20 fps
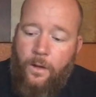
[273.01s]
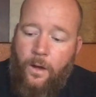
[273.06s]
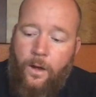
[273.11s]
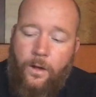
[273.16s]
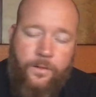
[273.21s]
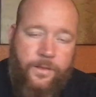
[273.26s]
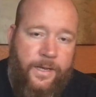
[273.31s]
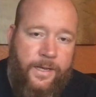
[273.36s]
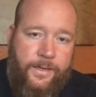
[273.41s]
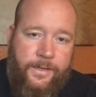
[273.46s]

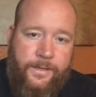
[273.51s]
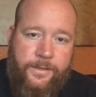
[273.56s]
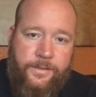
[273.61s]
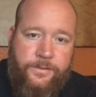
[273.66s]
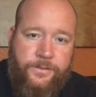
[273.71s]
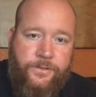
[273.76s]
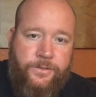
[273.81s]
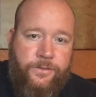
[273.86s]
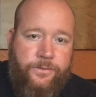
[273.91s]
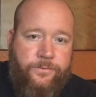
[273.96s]
All that
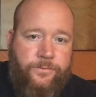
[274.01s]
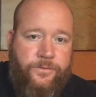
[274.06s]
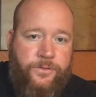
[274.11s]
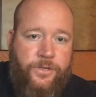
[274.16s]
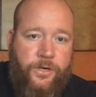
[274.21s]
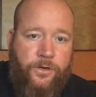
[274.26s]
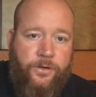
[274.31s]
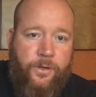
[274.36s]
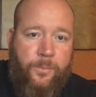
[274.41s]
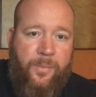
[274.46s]
is
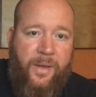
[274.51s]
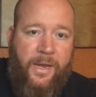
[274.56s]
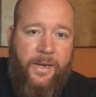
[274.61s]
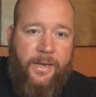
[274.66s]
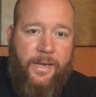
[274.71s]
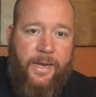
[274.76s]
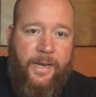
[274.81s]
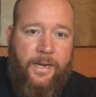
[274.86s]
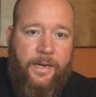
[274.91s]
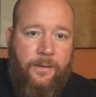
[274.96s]
turn the
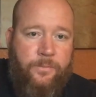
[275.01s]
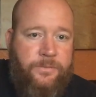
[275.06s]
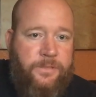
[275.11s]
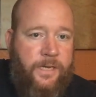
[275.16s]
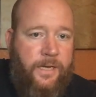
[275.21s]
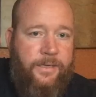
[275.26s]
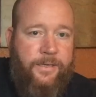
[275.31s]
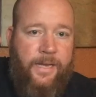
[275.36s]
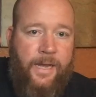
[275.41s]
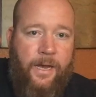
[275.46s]
paint can
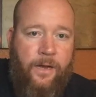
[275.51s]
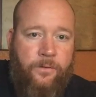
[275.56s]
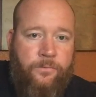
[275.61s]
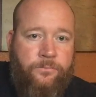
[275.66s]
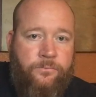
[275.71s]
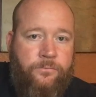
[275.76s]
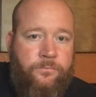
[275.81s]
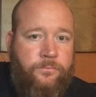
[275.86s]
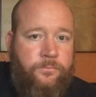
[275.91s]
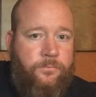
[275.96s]
upside
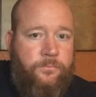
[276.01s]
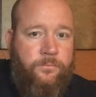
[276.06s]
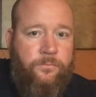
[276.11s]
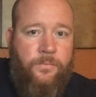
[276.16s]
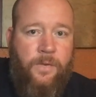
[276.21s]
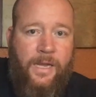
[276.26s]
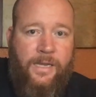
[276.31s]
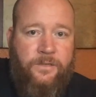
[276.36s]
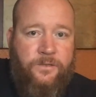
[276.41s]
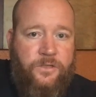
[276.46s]
down
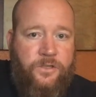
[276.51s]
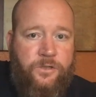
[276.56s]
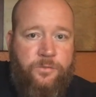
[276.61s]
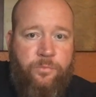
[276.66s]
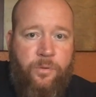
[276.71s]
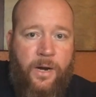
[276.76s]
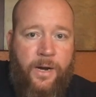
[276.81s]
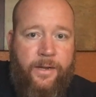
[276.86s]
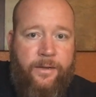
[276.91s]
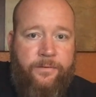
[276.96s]
and
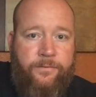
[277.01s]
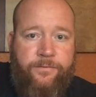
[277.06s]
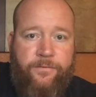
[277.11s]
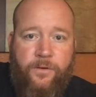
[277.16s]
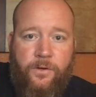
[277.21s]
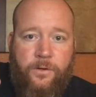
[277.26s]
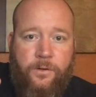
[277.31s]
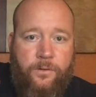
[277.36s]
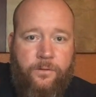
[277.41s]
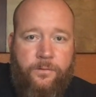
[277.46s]
spray it
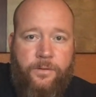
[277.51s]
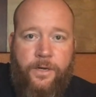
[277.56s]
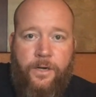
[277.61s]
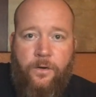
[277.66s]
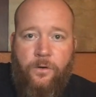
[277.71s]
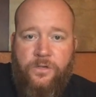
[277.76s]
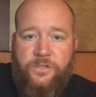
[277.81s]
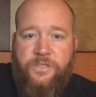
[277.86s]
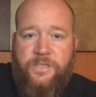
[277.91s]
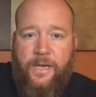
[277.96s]
for
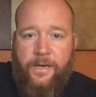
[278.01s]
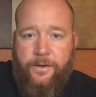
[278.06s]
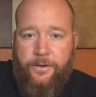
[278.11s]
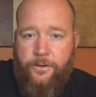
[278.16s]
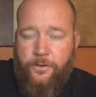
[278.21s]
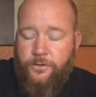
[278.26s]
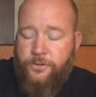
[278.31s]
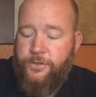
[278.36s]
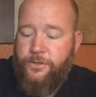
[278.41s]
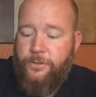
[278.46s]
a
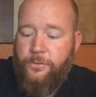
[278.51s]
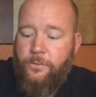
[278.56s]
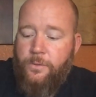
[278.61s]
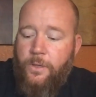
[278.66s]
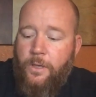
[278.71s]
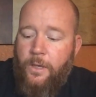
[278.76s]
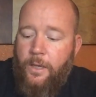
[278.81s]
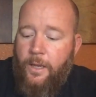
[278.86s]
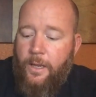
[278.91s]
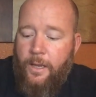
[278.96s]
second or two.
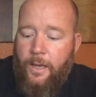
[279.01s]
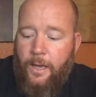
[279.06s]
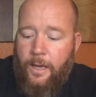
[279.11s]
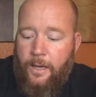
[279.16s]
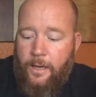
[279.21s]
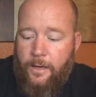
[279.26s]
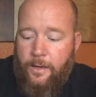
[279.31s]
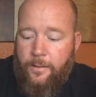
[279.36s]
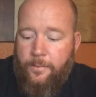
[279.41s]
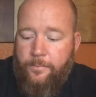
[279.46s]

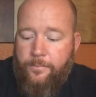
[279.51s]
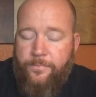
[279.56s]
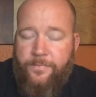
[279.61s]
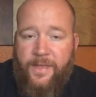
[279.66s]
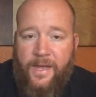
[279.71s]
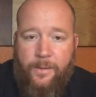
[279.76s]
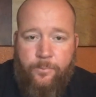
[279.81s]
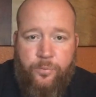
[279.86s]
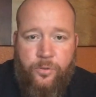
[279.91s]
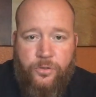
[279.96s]

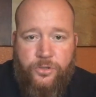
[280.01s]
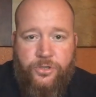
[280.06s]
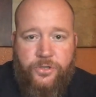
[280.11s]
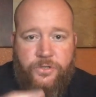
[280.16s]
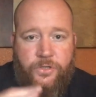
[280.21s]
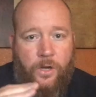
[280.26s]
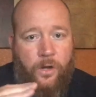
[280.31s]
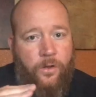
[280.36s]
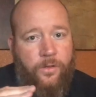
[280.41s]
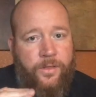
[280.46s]
That
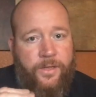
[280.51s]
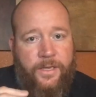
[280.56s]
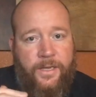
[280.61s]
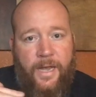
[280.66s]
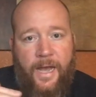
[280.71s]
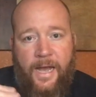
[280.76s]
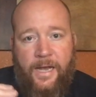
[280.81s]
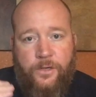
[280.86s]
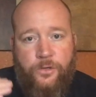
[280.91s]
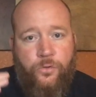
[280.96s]
pushes all
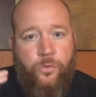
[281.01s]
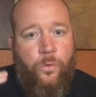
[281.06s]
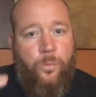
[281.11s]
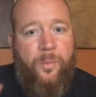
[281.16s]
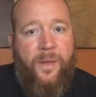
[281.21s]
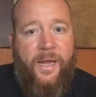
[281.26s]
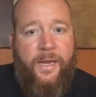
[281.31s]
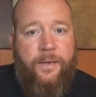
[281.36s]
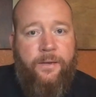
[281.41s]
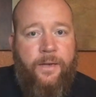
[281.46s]
the actual
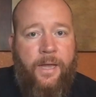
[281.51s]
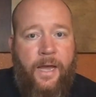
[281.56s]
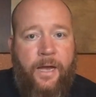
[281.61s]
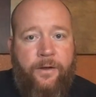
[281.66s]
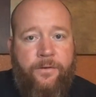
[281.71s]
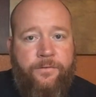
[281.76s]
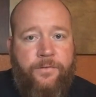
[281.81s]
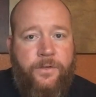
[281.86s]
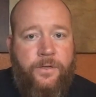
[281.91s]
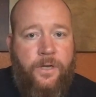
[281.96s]
paint
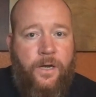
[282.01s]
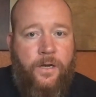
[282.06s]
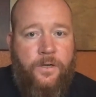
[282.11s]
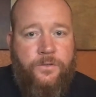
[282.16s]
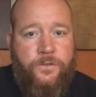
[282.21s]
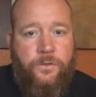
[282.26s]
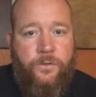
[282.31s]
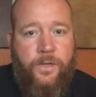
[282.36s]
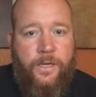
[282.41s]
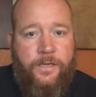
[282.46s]
out of the
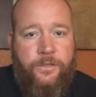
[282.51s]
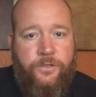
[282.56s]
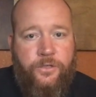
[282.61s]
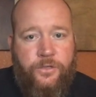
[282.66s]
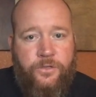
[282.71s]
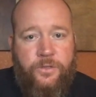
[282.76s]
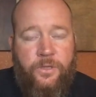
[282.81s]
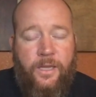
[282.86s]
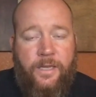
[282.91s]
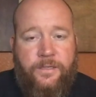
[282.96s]
nozzle and
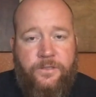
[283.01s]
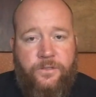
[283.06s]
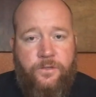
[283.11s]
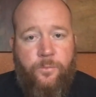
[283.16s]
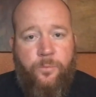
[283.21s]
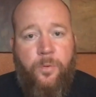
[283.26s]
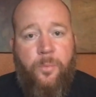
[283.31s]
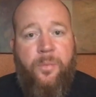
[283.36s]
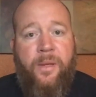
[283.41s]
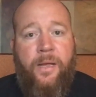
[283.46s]
just lets the
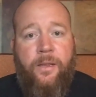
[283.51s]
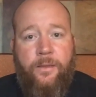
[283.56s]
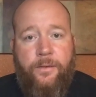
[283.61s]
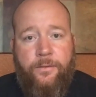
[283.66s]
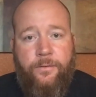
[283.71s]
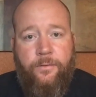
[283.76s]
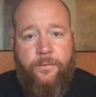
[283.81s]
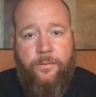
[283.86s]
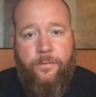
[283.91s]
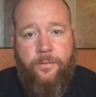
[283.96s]

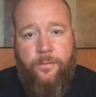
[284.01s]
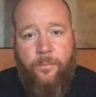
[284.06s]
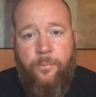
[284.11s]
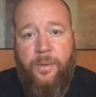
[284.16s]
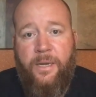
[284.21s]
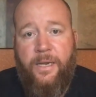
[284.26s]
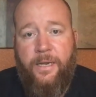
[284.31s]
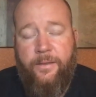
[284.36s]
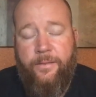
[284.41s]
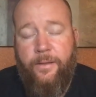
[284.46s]
propellant
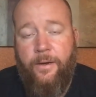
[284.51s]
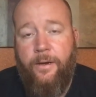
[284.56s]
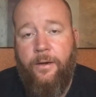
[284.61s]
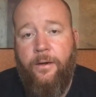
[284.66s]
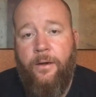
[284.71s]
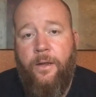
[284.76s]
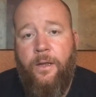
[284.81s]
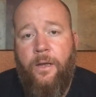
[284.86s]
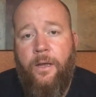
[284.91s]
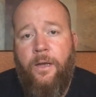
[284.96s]
be in
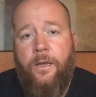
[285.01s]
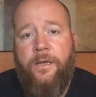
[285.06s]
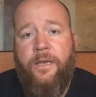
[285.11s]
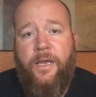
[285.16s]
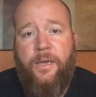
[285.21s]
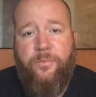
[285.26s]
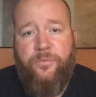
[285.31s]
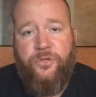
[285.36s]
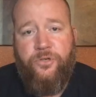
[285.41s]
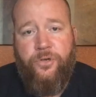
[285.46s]
there.
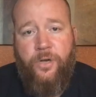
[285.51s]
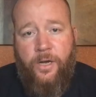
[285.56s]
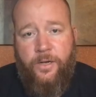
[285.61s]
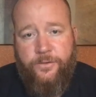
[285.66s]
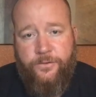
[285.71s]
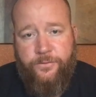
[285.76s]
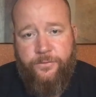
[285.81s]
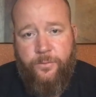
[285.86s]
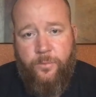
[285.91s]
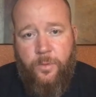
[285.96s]
Keeps your
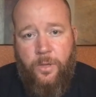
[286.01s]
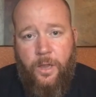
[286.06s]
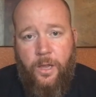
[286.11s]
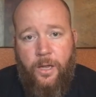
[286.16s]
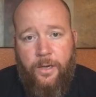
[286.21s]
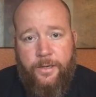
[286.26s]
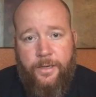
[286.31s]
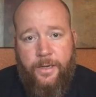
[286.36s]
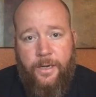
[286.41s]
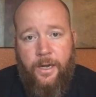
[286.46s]
nozzle from
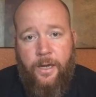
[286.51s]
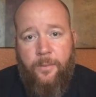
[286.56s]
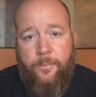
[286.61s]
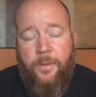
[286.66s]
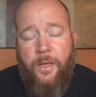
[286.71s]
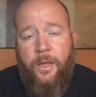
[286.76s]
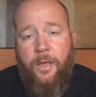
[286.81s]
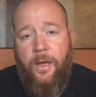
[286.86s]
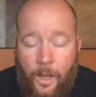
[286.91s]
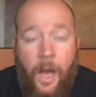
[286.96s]
clogging up.
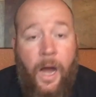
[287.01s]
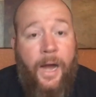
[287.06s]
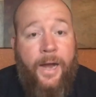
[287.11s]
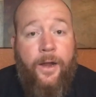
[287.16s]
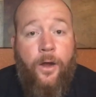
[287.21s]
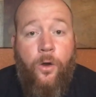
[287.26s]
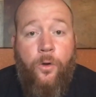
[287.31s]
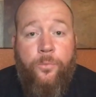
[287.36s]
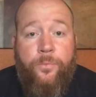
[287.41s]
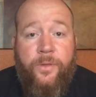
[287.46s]
I
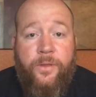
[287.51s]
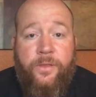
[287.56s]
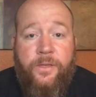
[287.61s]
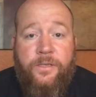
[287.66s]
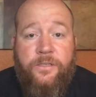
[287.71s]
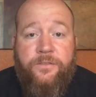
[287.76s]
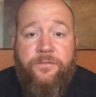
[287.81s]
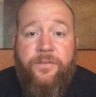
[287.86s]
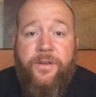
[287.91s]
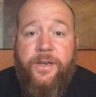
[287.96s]
hope that
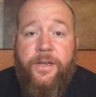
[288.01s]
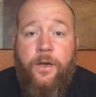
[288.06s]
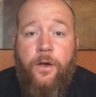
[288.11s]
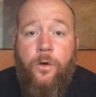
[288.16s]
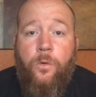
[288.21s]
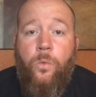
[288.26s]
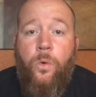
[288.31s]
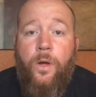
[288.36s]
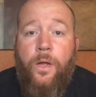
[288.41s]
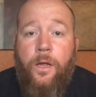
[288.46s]
this video
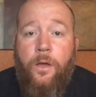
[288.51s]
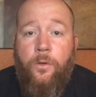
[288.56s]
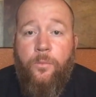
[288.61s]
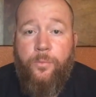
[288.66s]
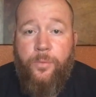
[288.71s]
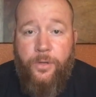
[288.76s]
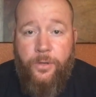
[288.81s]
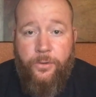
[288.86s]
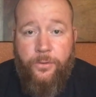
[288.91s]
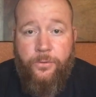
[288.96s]
will
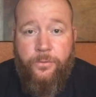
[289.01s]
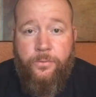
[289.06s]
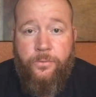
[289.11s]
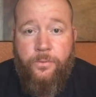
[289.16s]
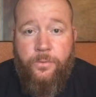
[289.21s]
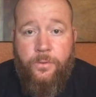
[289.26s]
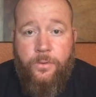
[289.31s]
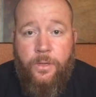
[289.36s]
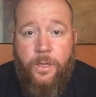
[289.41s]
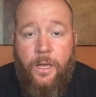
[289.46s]
help you
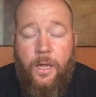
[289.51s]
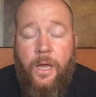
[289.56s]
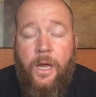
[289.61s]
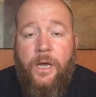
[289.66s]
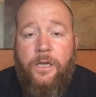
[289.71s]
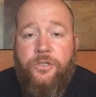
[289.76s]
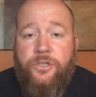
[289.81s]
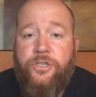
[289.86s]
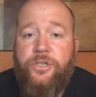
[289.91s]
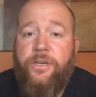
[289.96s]

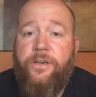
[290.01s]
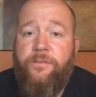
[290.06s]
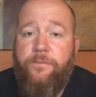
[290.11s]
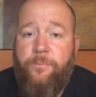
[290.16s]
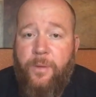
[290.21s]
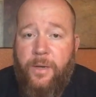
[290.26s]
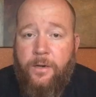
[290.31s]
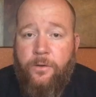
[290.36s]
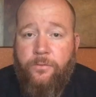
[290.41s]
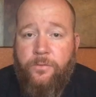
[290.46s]
achieve
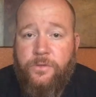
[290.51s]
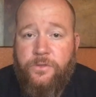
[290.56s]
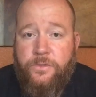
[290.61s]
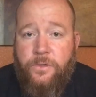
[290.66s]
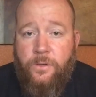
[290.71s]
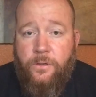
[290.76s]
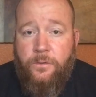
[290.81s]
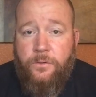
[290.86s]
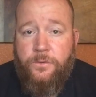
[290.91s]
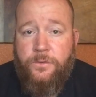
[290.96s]
better
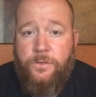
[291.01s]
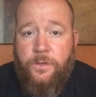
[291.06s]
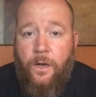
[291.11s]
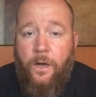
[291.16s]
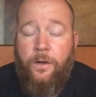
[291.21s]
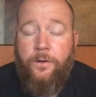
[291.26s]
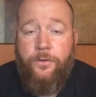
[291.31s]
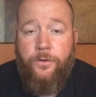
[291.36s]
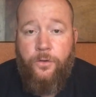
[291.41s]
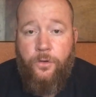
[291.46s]
results
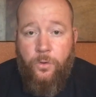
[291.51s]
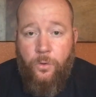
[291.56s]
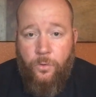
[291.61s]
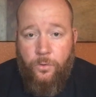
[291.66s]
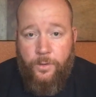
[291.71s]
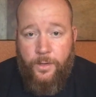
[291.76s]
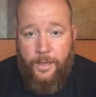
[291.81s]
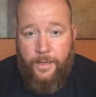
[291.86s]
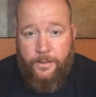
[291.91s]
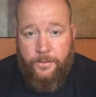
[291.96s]
on
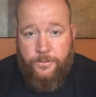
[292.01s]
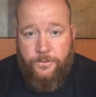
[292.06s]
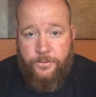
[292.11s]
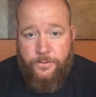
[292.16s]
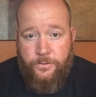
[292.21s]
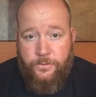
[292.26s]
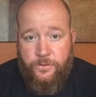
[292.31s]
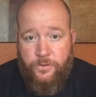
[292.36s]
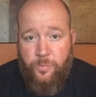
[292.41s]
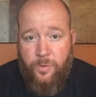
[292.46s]
your
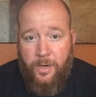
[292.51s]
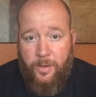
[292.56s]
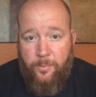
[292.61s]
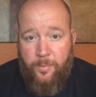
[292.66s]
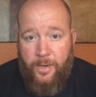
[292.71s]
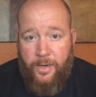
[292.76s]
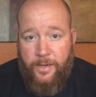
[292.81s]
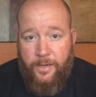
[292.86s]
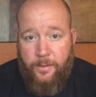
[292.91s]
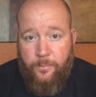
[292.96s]
next spray
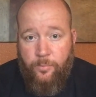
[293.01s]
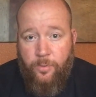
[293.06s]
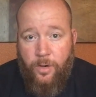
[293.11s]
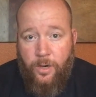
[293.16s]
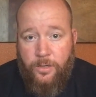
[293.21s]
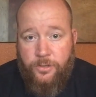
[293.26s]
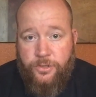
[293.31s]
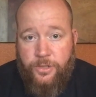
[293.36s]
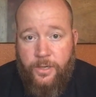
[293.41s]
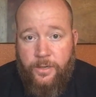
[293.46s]
painting
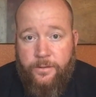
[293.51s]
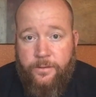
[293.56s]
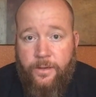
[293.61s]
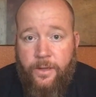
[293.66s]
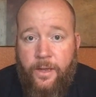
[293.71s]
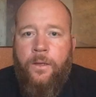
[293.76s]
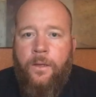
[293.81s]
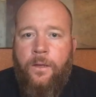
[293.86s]
project.